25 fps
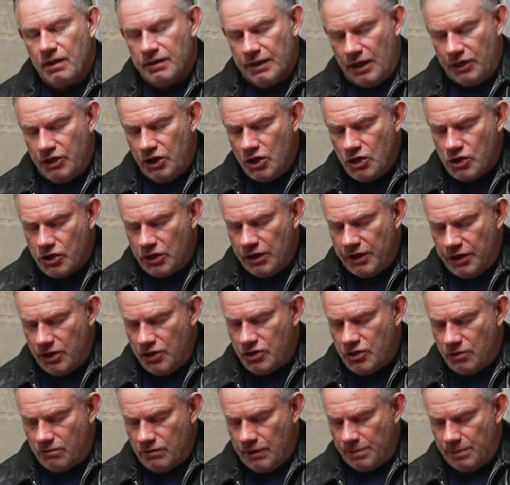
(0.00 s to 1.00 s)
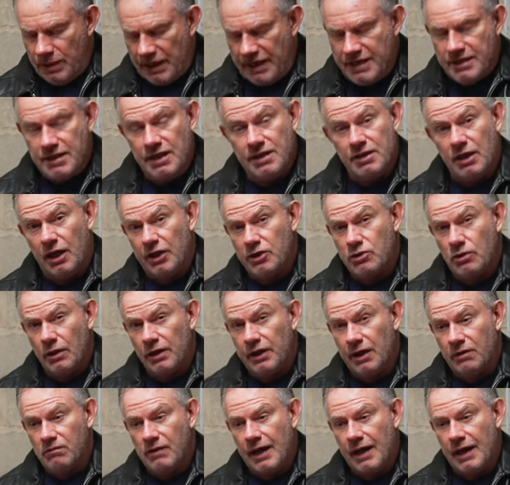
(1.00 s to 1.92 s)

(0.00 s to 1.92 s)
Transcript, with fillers: Now usually you should replace these hydraulic